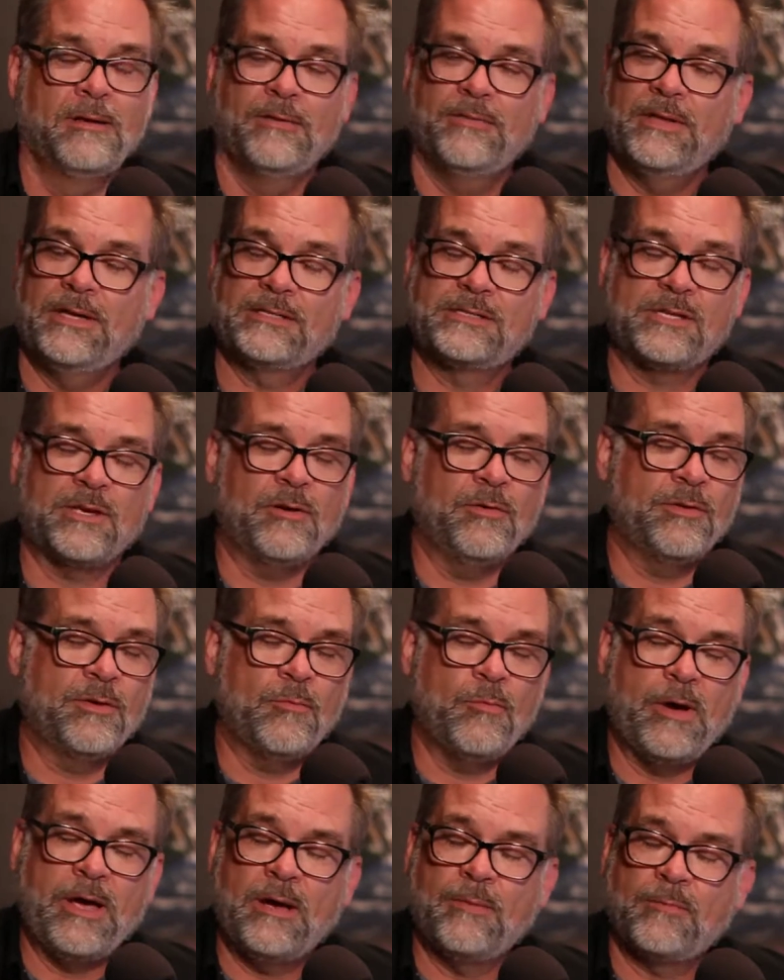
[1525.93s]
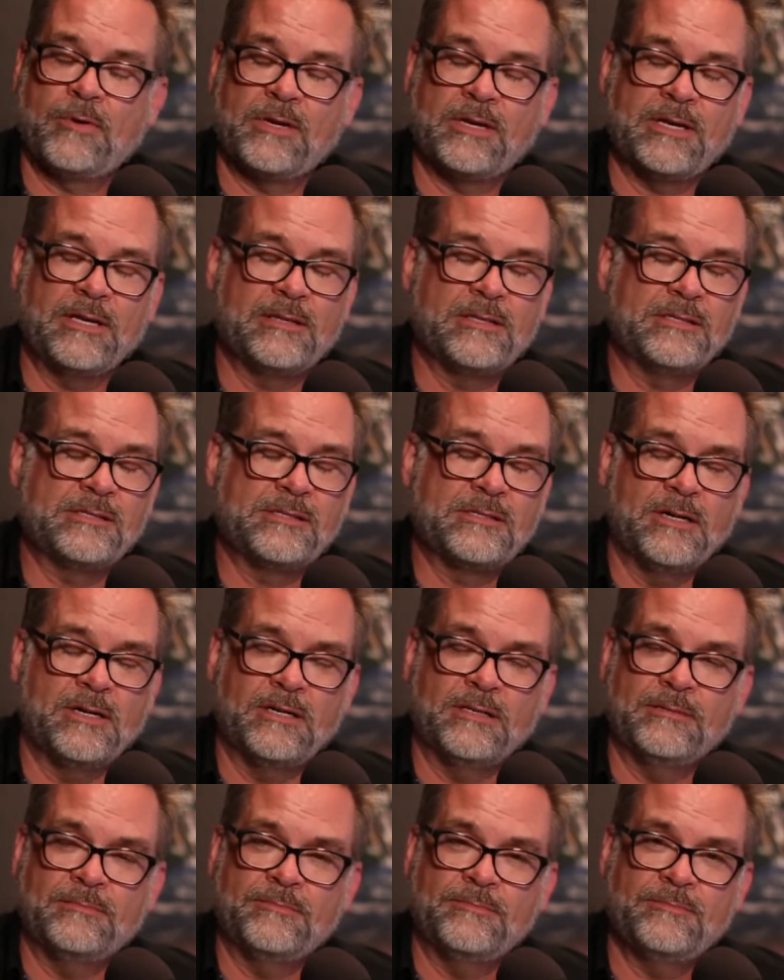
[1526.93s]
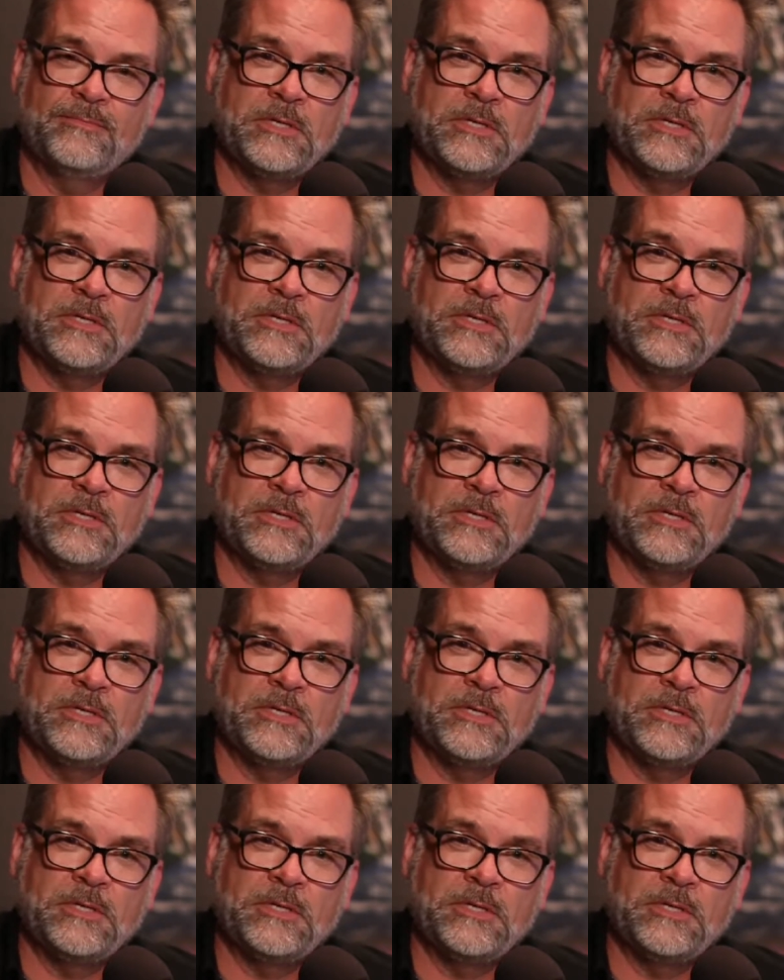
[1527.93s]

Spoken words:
That's the only way I'm going to get this done.